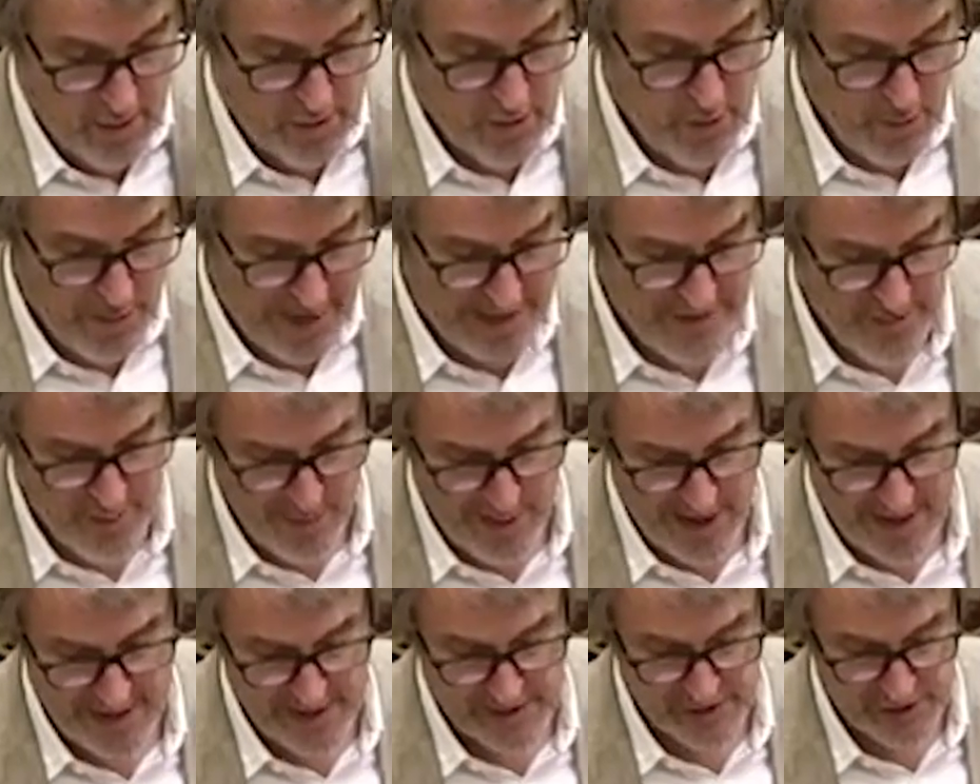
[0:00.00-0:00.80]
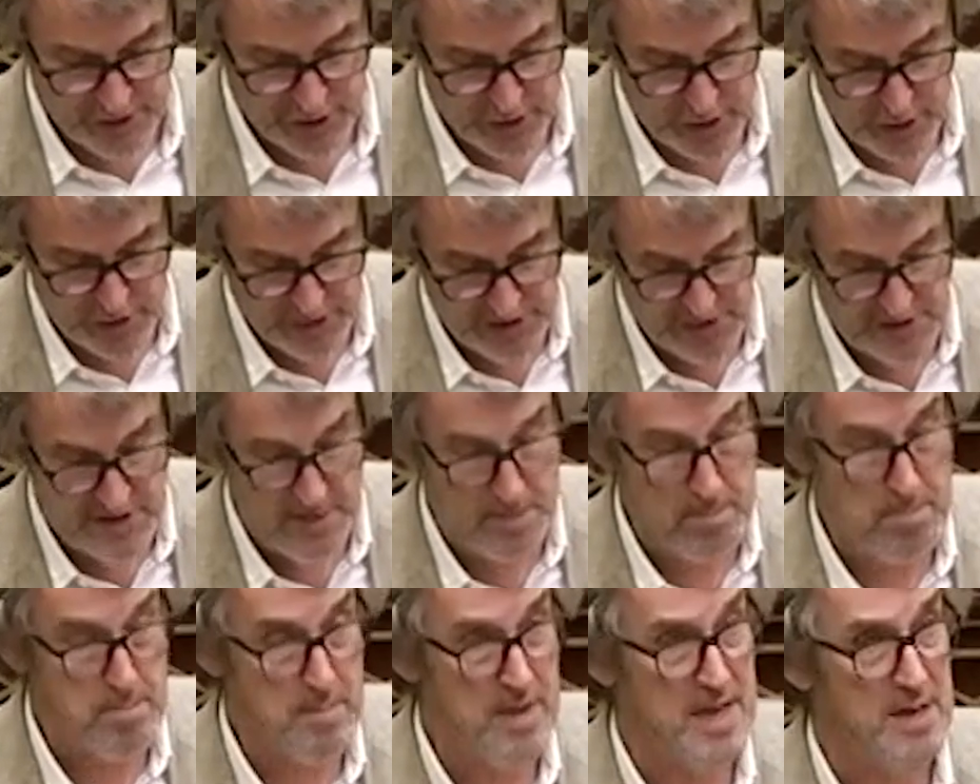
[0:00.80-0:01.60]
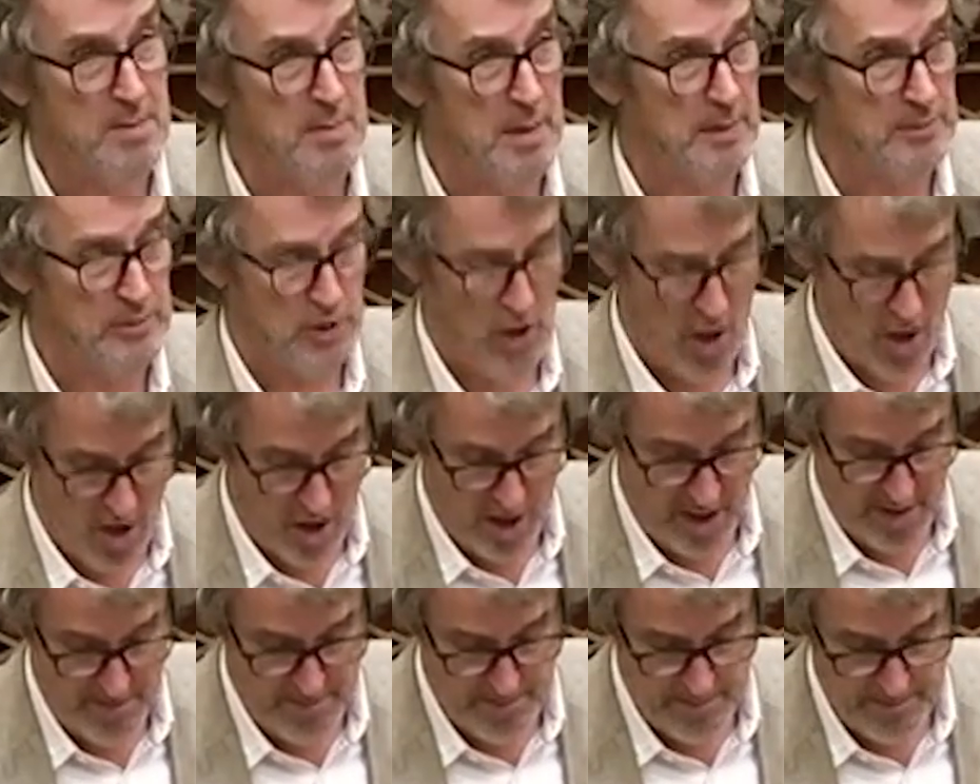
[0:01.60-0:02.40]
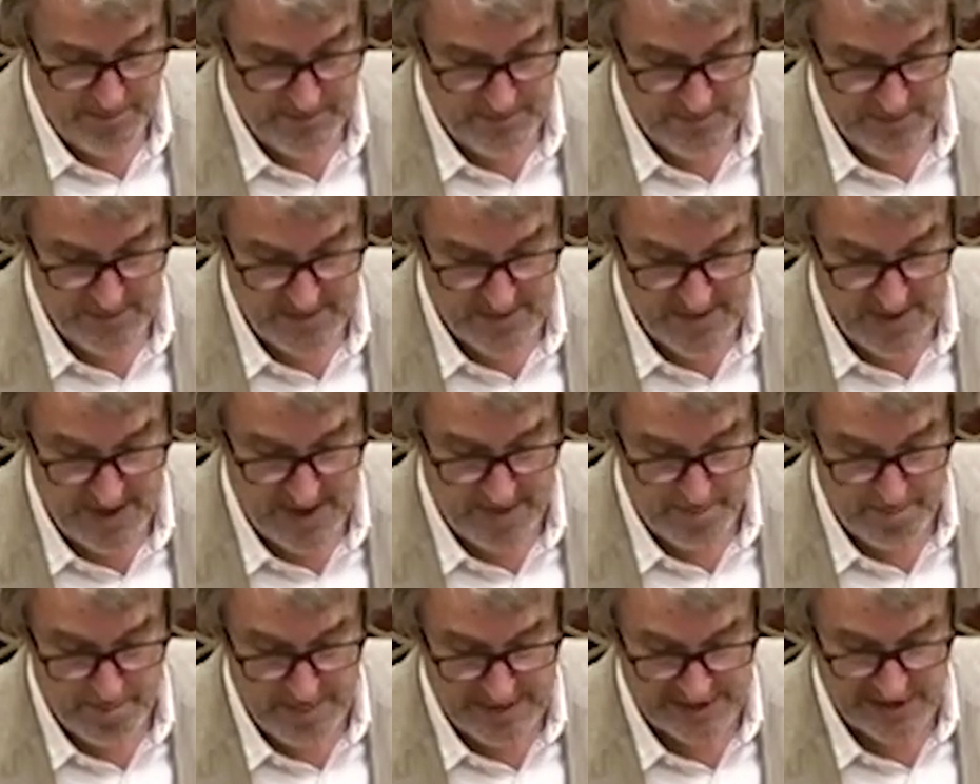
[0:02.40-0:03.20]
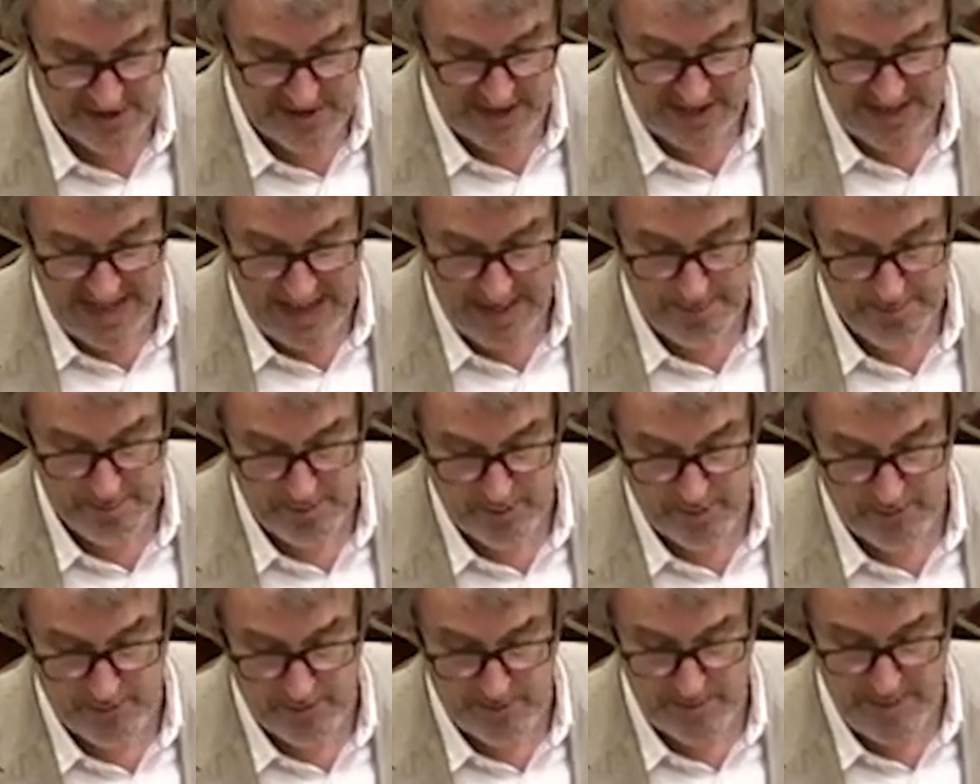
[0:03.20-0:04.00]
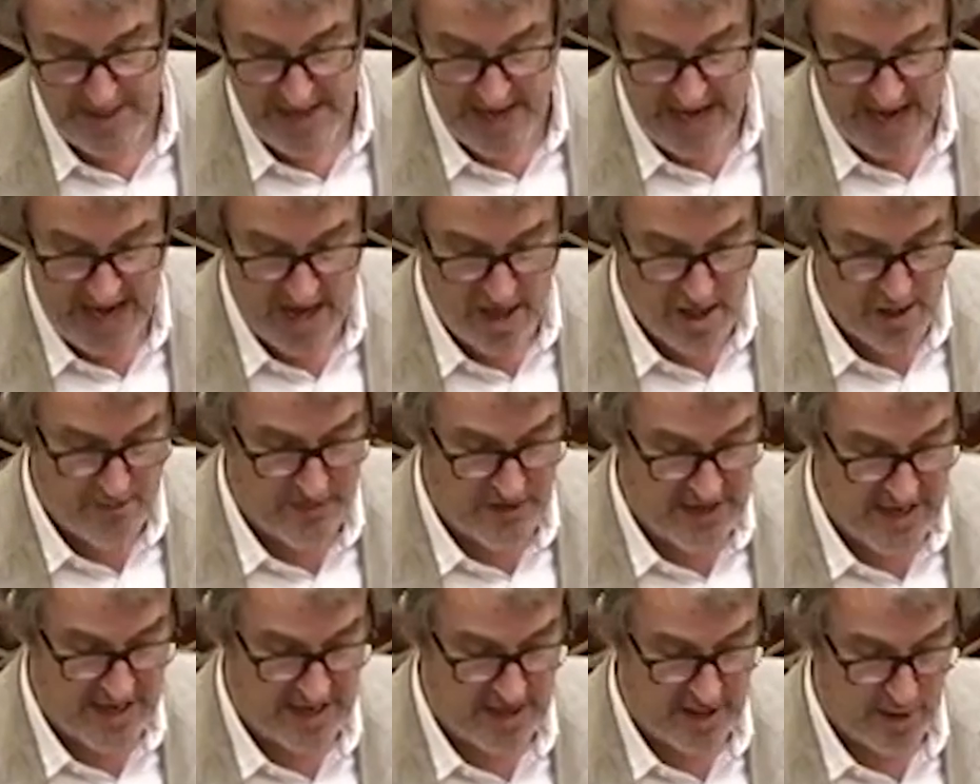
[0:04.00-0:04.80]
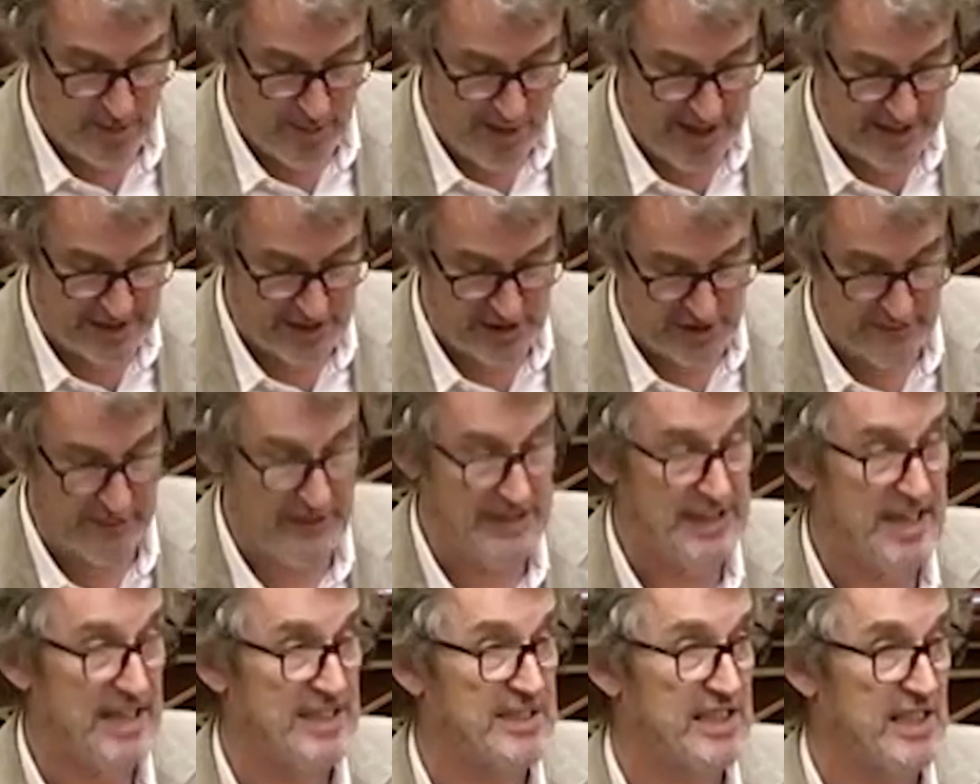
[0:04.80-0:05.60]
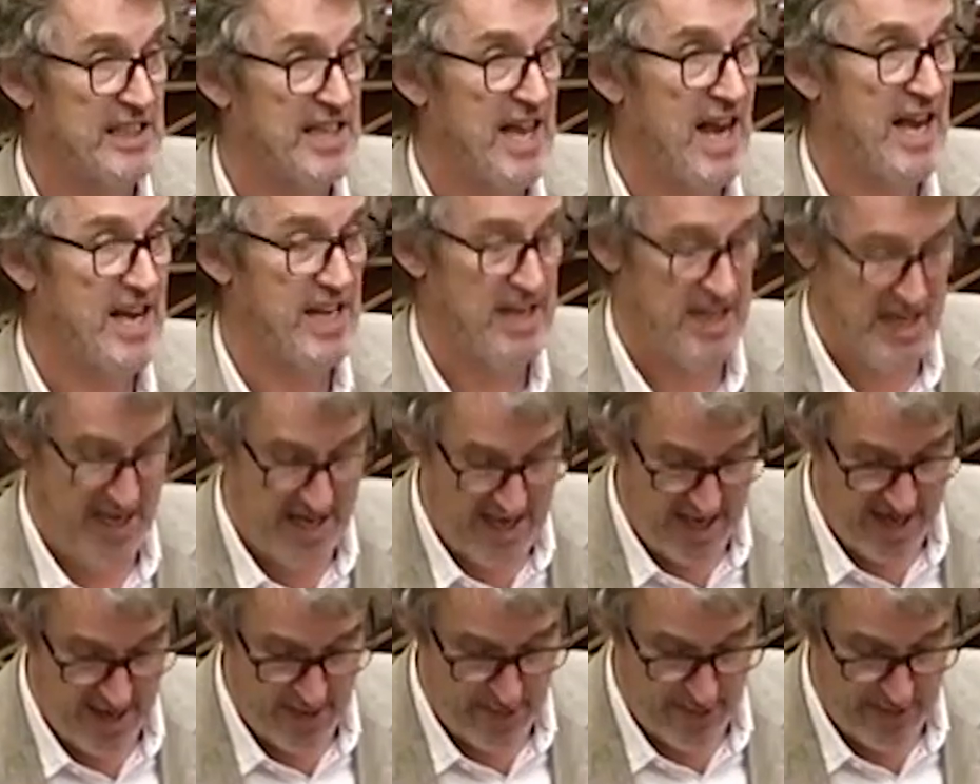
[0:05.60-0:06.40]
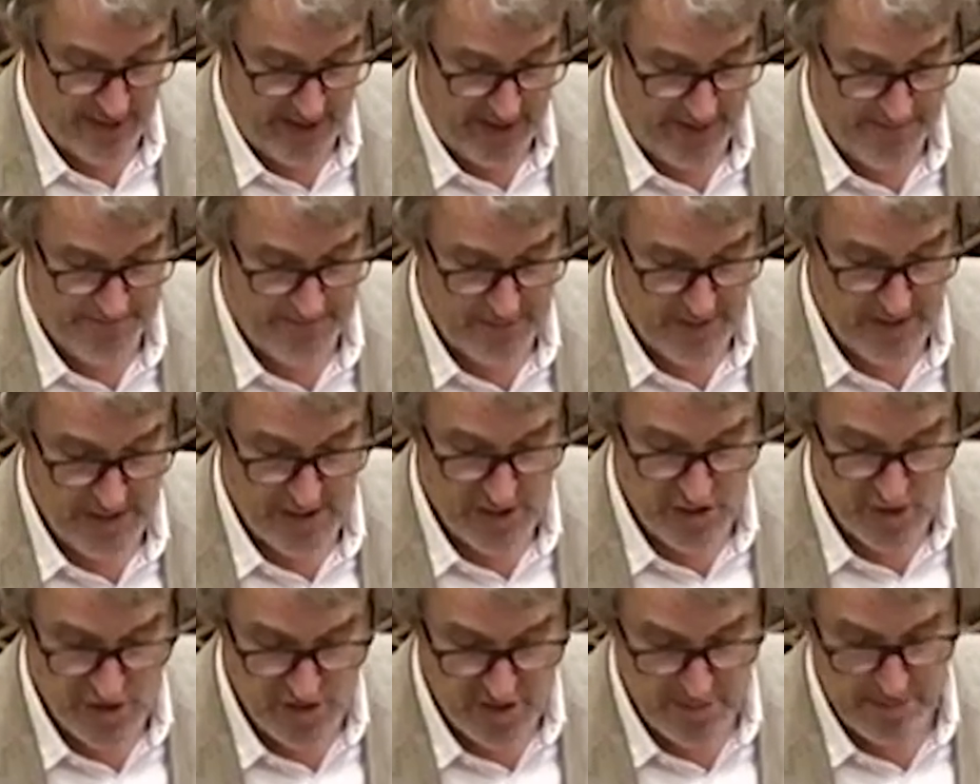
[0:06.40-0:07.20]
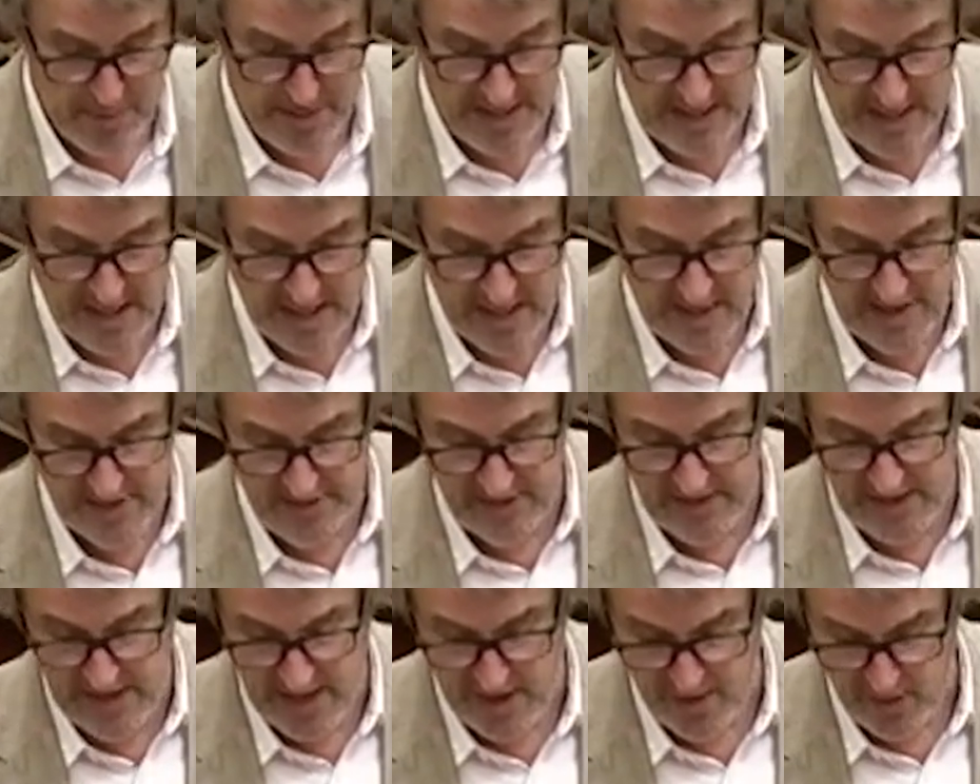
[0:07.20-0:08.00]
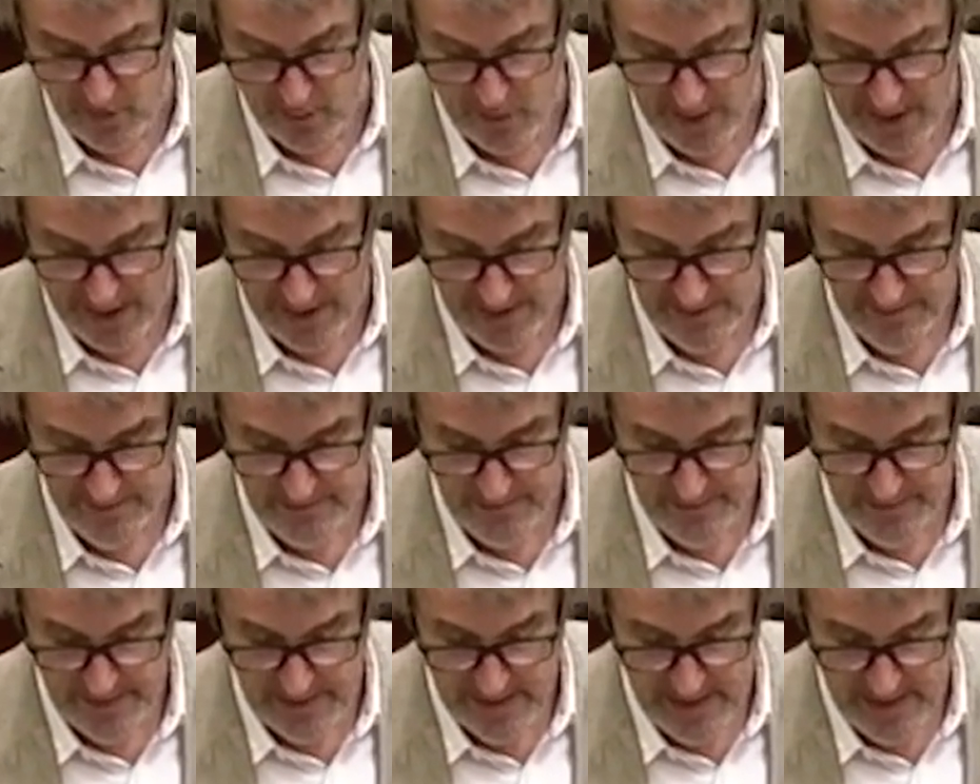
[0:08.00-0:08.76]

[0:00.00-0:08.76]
To add to our concerns, the minimum time that must elapse from the end of a declaration of a designated area to the beginning of another one